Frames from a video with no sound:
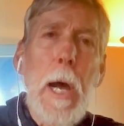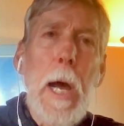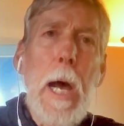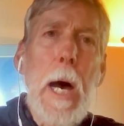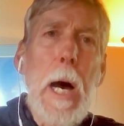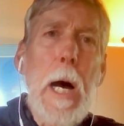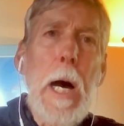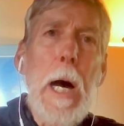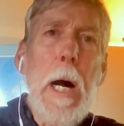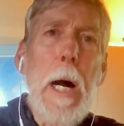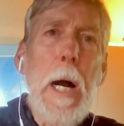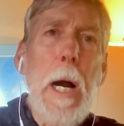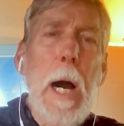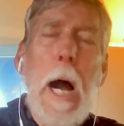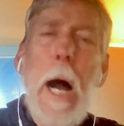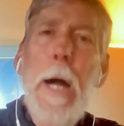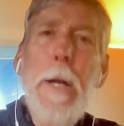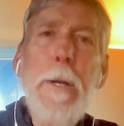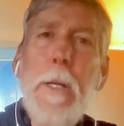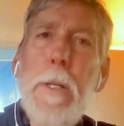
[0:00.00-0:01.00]

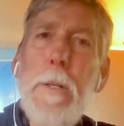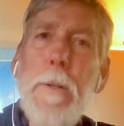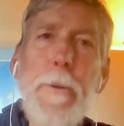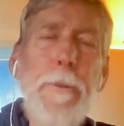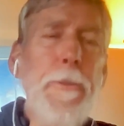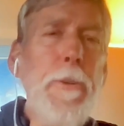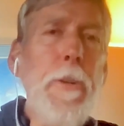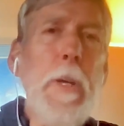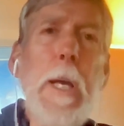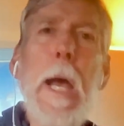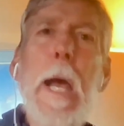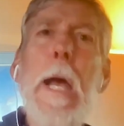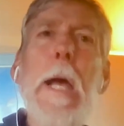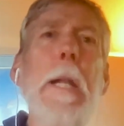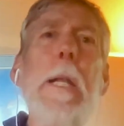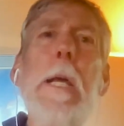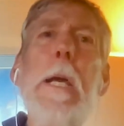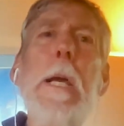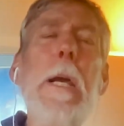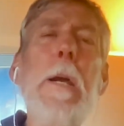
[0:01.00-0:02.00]
I didn't see
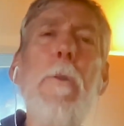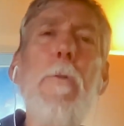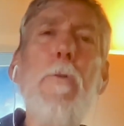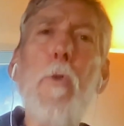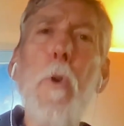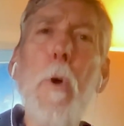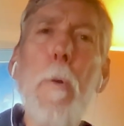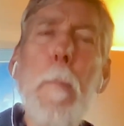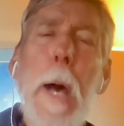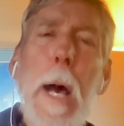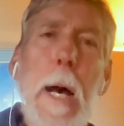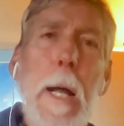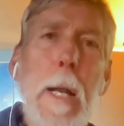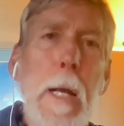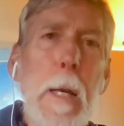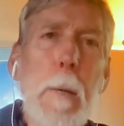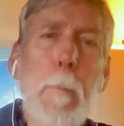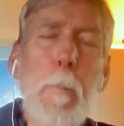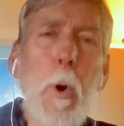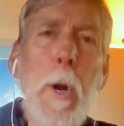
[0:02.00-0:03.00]
any
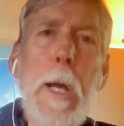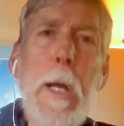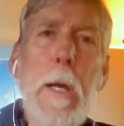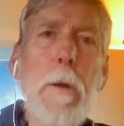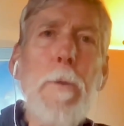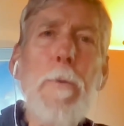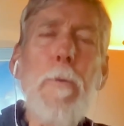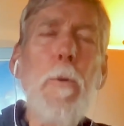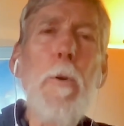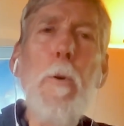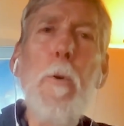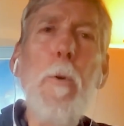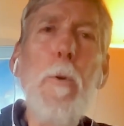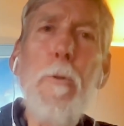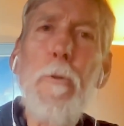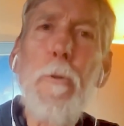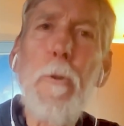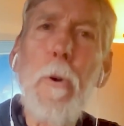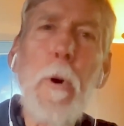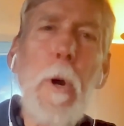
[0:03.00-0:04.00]
dramatic
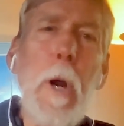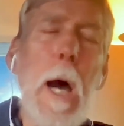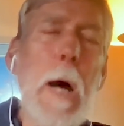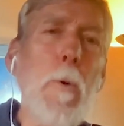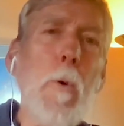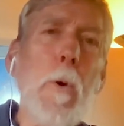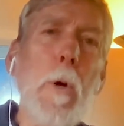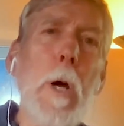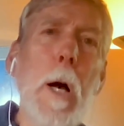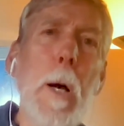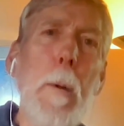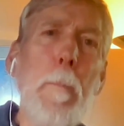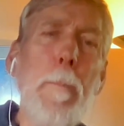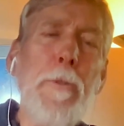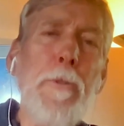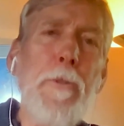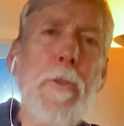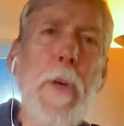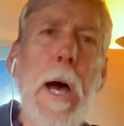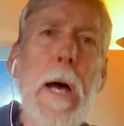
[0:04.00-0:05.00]
breakthroughs or
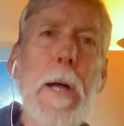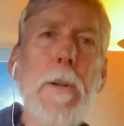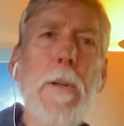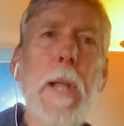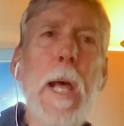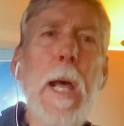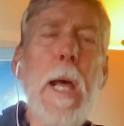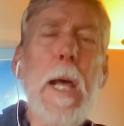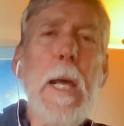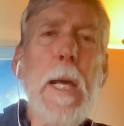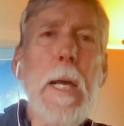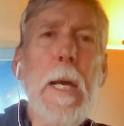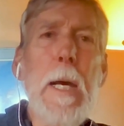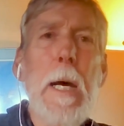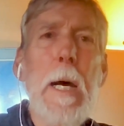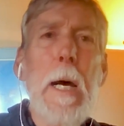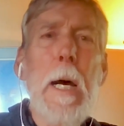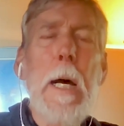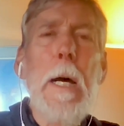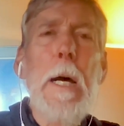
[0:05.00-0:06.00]
outcomes that day.
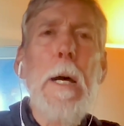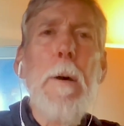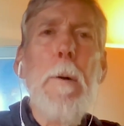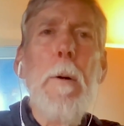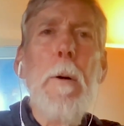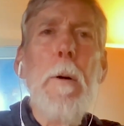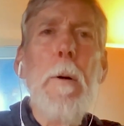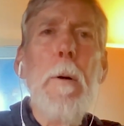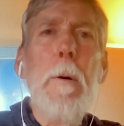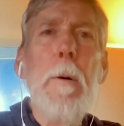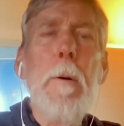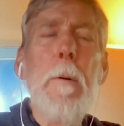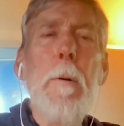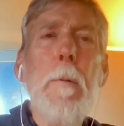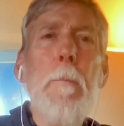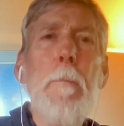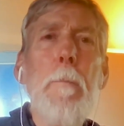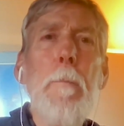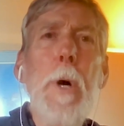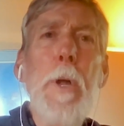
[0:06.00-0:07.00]

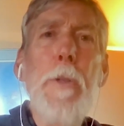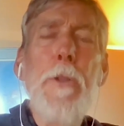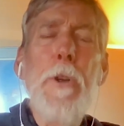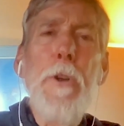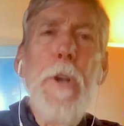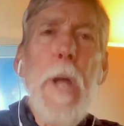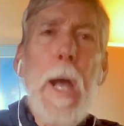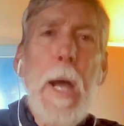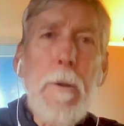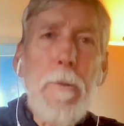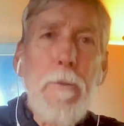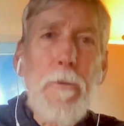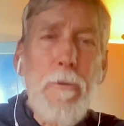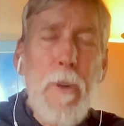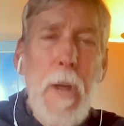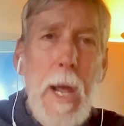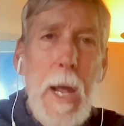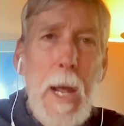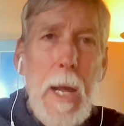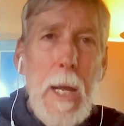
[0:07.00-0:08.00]
But the next
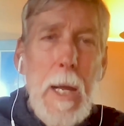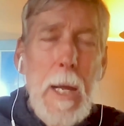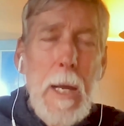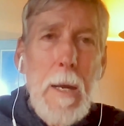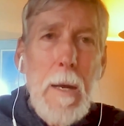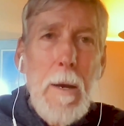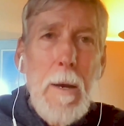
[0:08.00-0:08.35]
day,